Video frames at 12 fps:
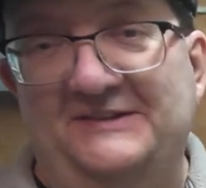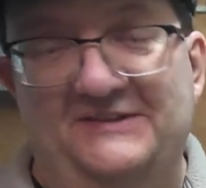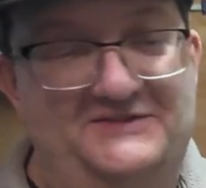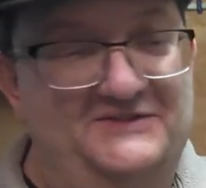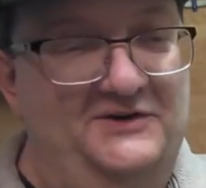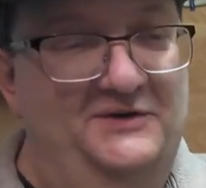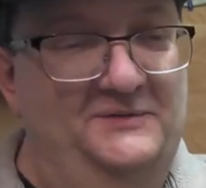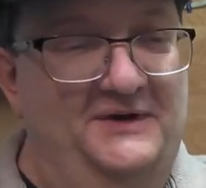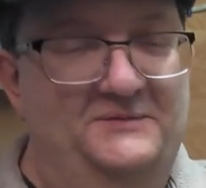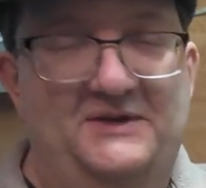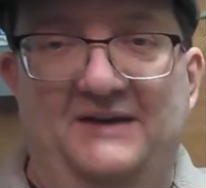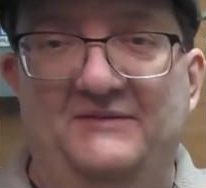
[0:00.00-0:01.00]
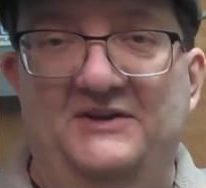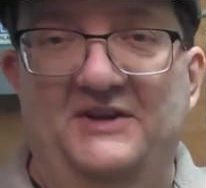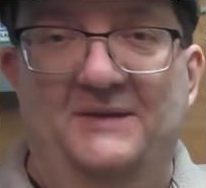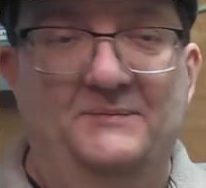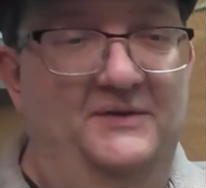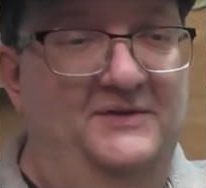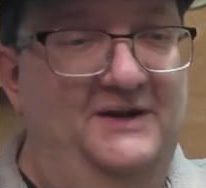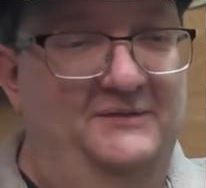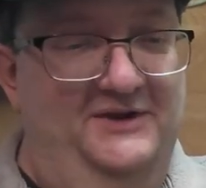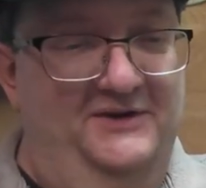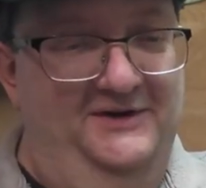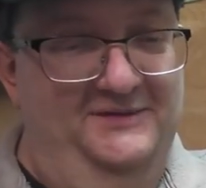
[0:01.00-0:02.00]
So I'm kind of a nightmare in that
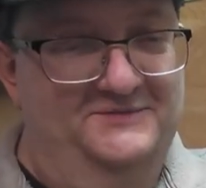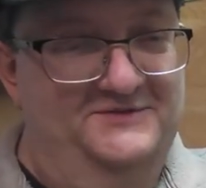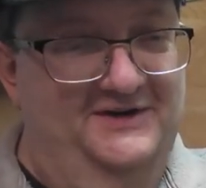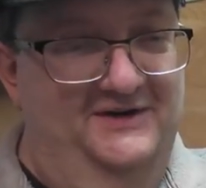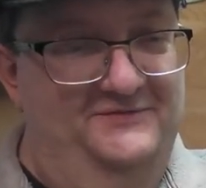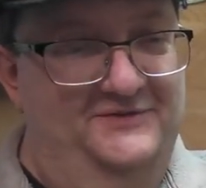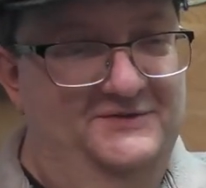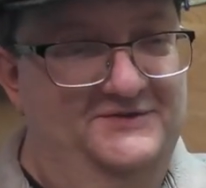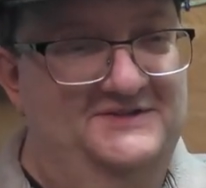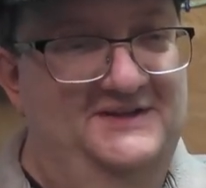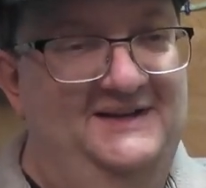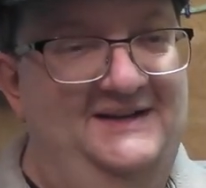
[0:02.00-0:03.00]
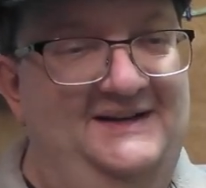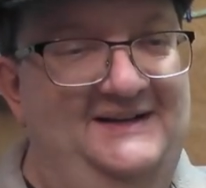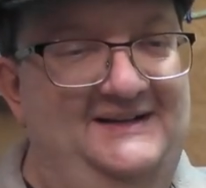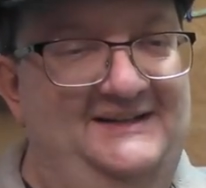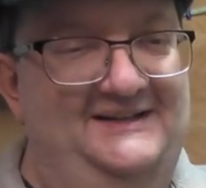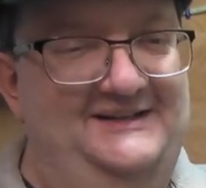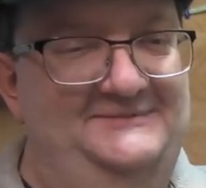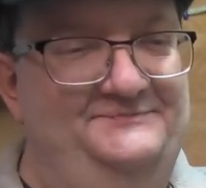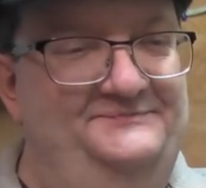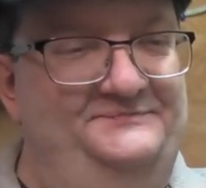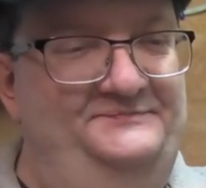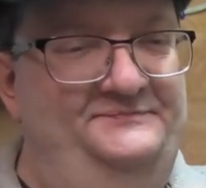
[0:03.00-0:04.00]
regard. Sorry, folks.
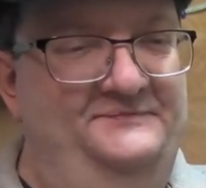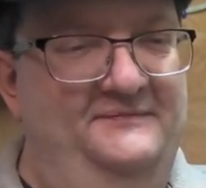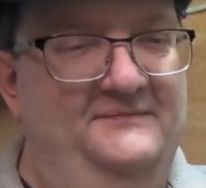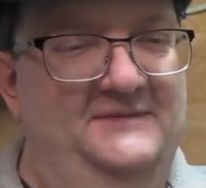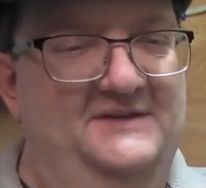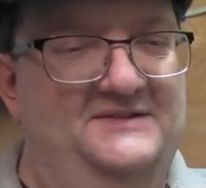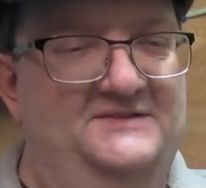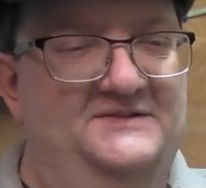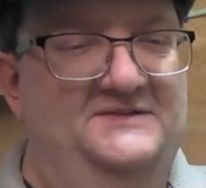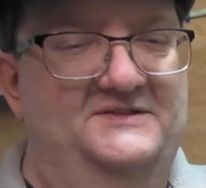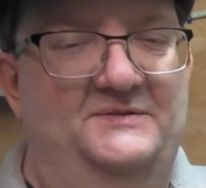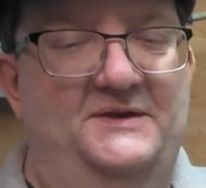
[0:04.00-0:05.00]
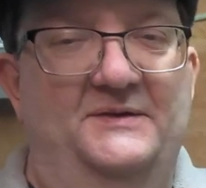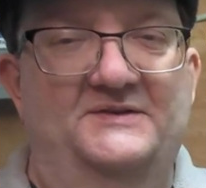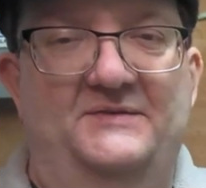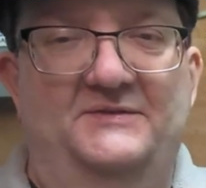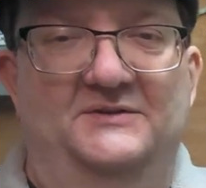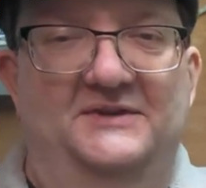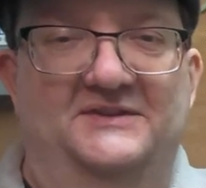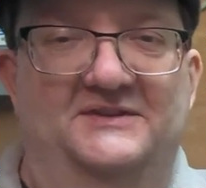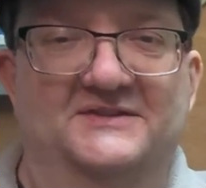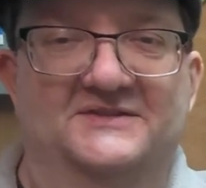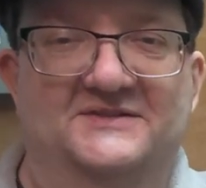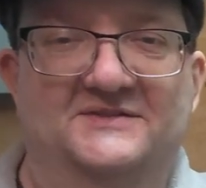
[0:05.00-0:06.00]
Um, so anyway, let's have a look at
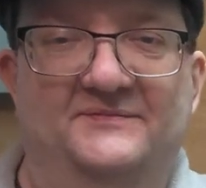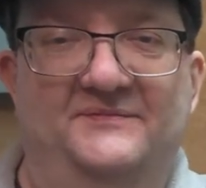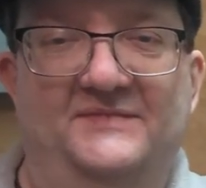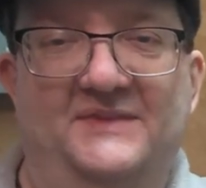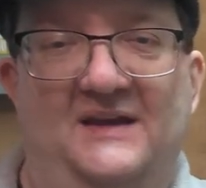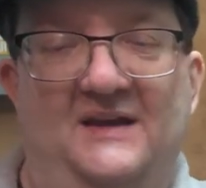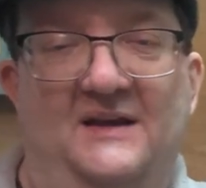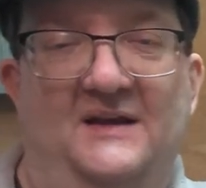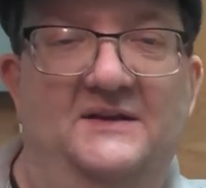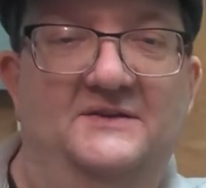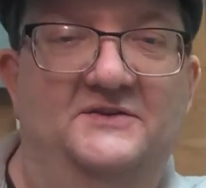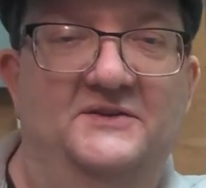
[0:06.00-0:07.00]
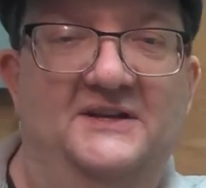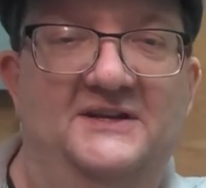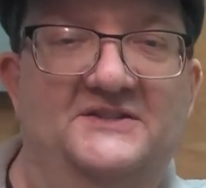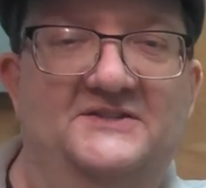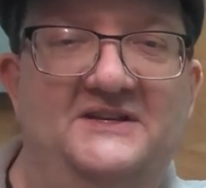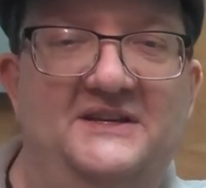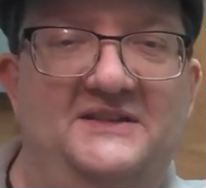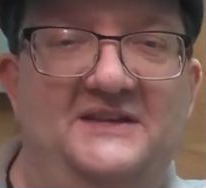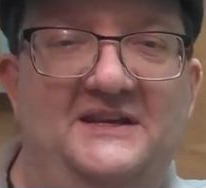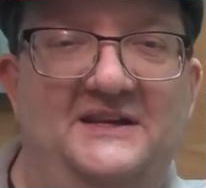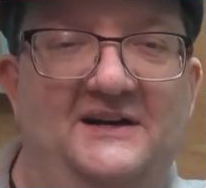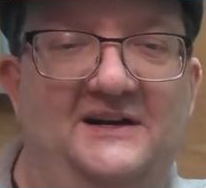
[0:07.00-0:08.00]
this. So you're going to see
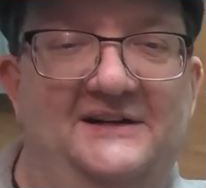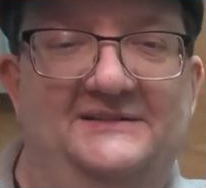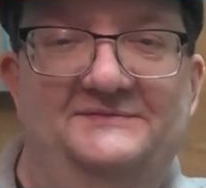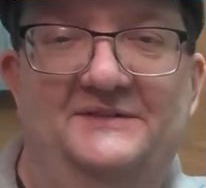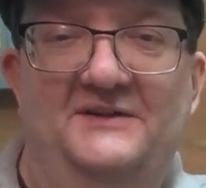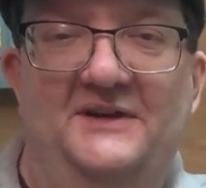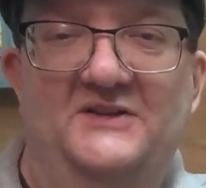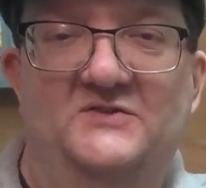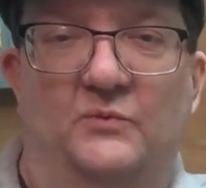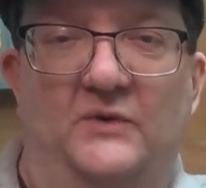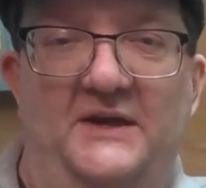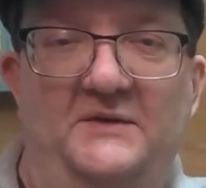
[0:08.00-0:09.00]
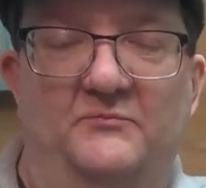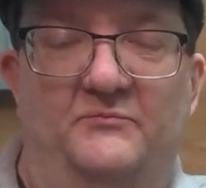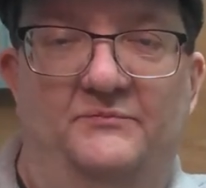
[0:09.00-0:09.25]
the uh, nice white